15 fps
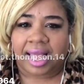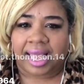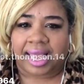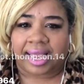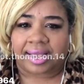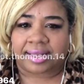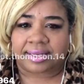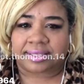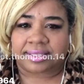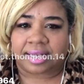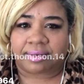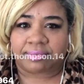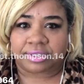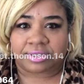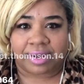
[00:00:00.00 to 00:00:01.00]
And
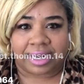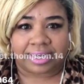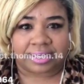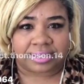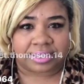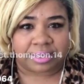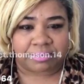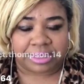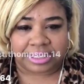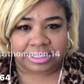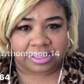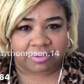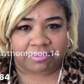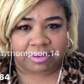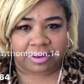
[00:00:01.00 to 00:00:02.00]
um, we tried a little something
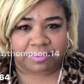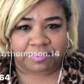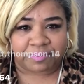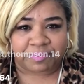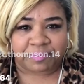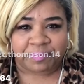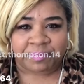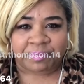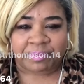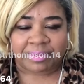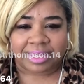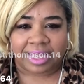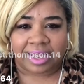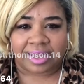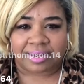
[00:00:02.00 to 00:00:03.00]
different
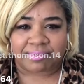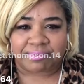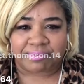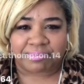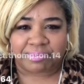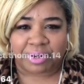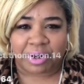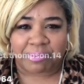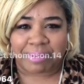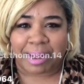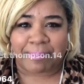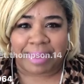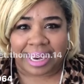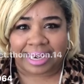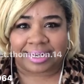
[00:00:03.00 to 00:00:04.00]
um, per
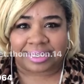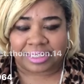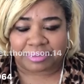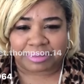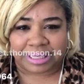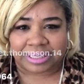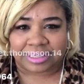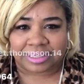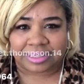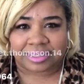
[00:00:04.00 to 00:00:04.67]
my management.